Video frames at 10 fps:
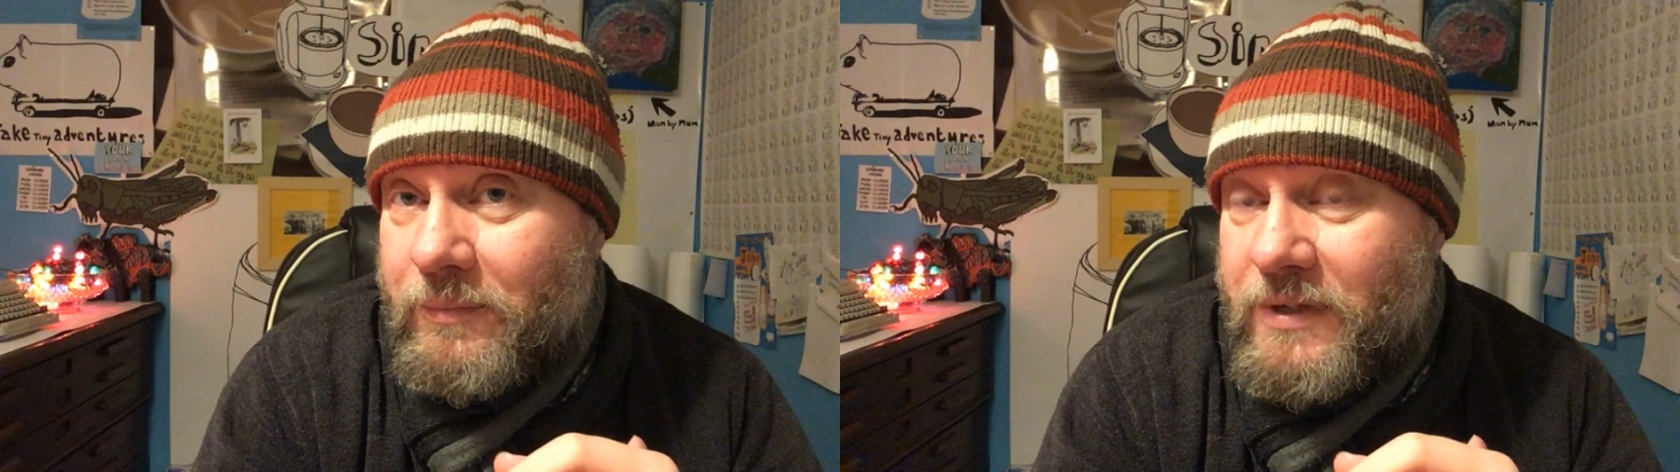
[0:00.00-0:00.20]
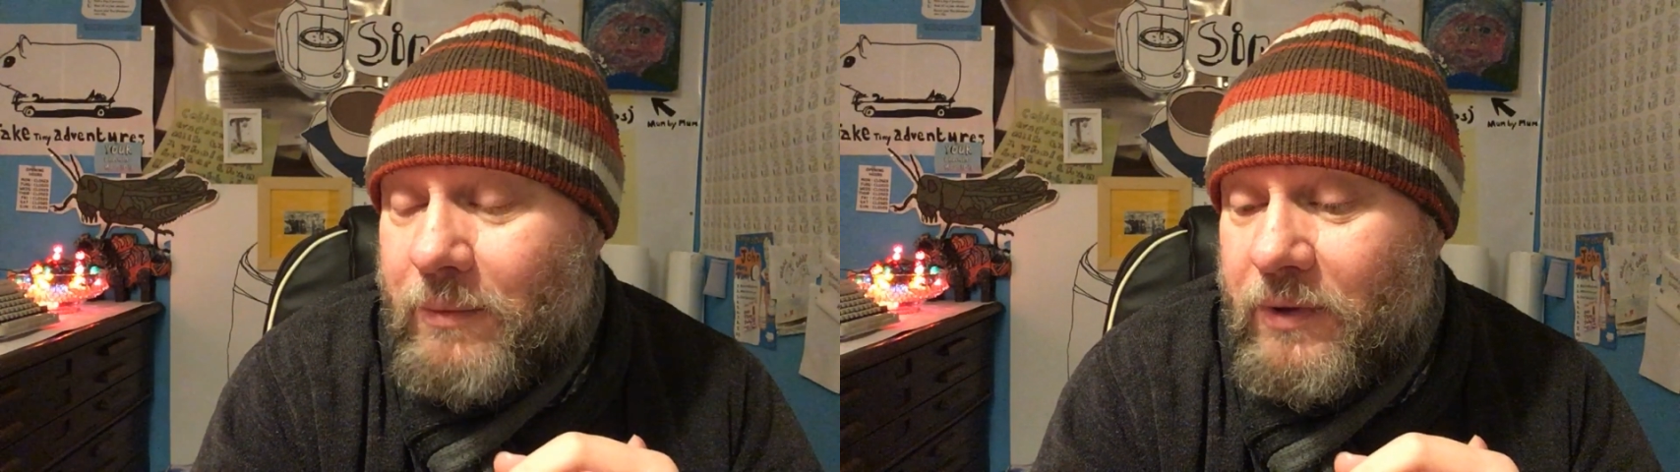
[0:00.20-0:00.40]

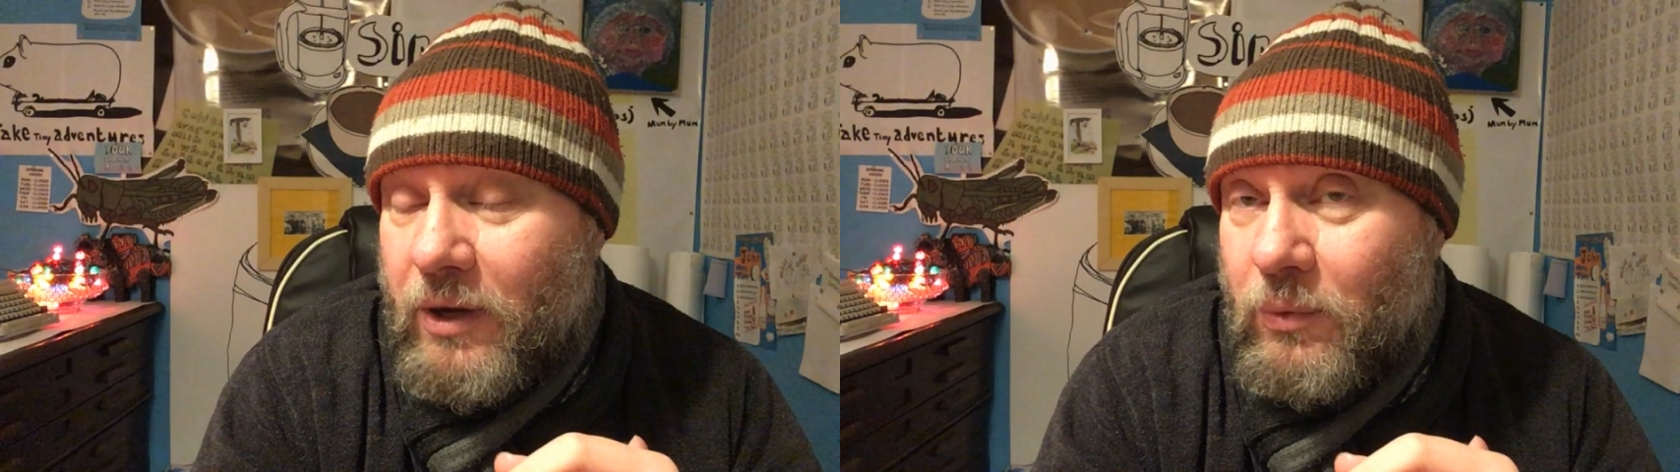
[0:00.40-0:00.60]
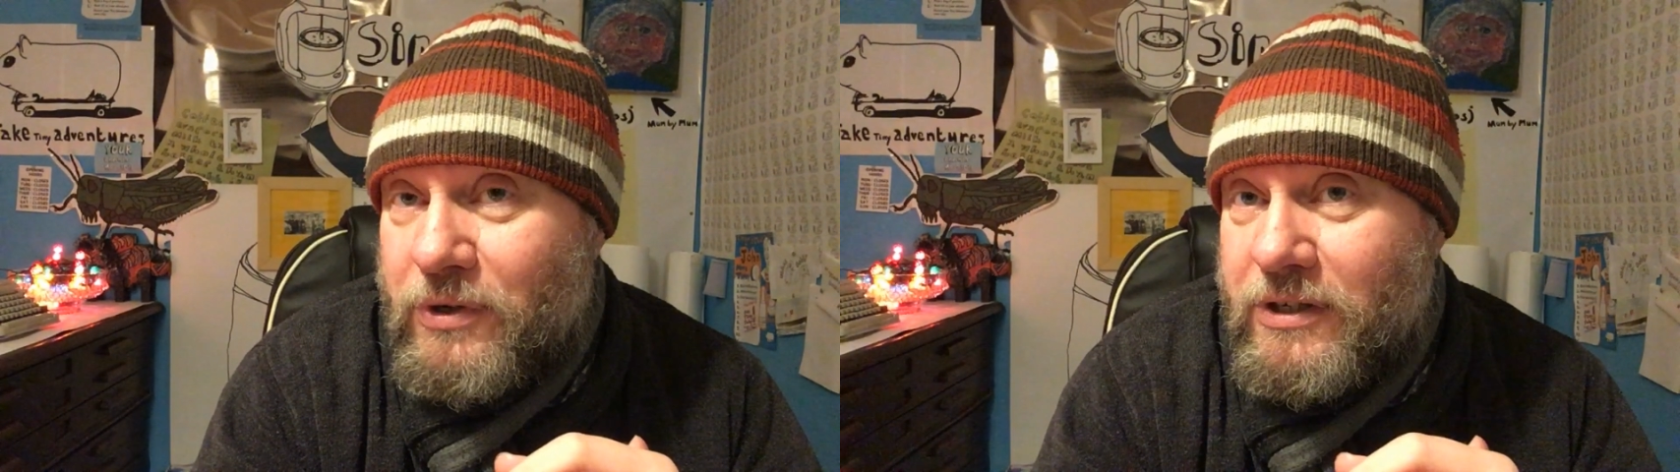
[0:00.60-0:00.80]
Something I
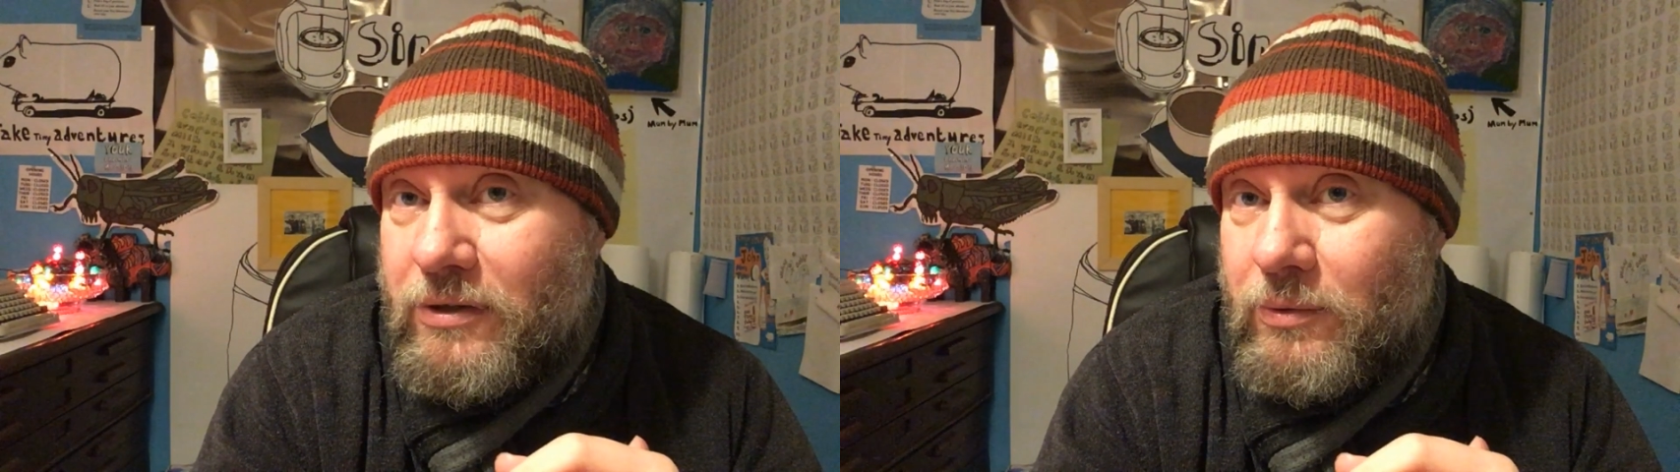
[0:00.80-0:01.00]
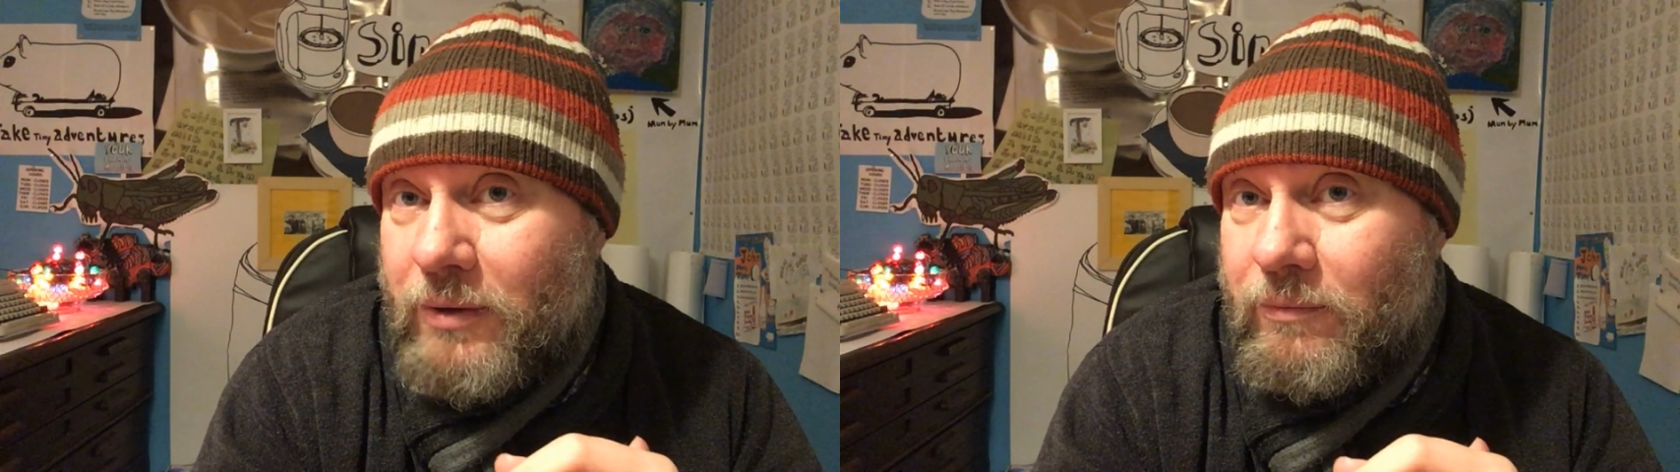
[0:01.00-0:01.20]
want
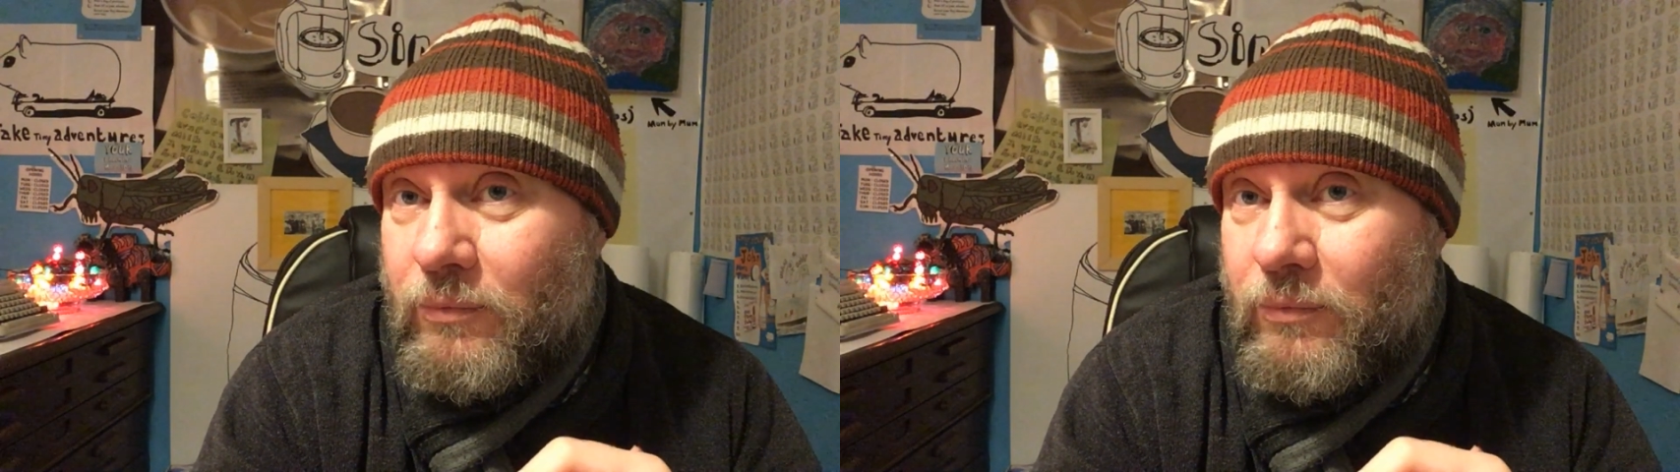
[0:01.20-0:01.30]
to